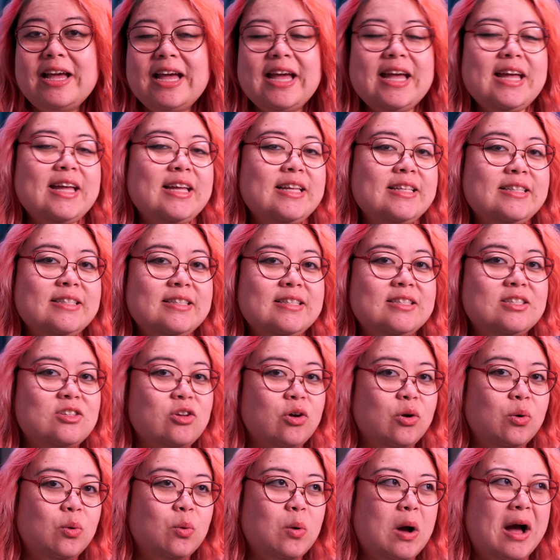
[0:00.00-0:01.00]
and
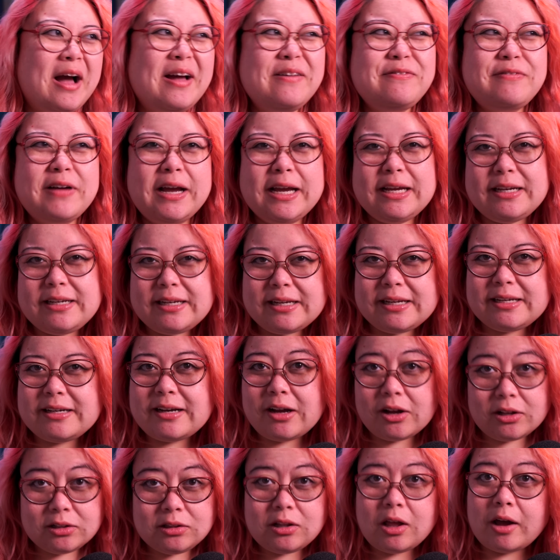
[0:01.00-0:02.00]
so I find it
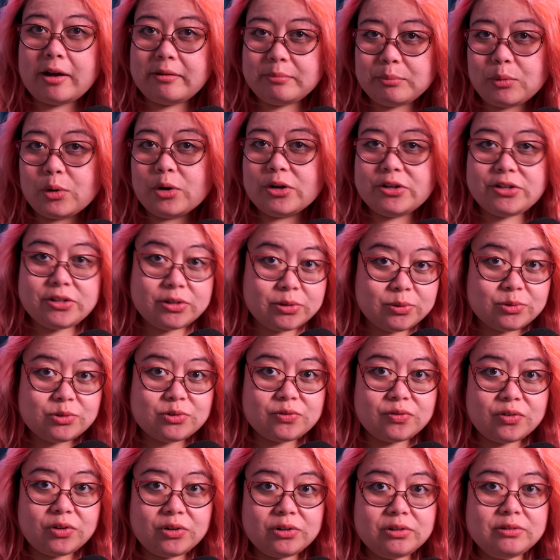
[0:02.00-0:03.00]
a lot more
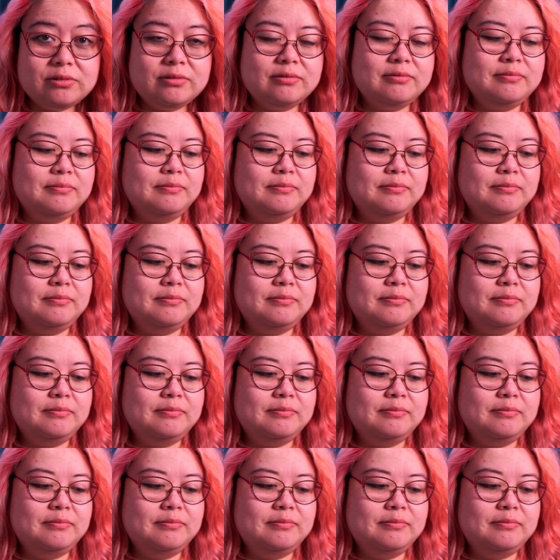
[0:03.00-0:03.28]
useful.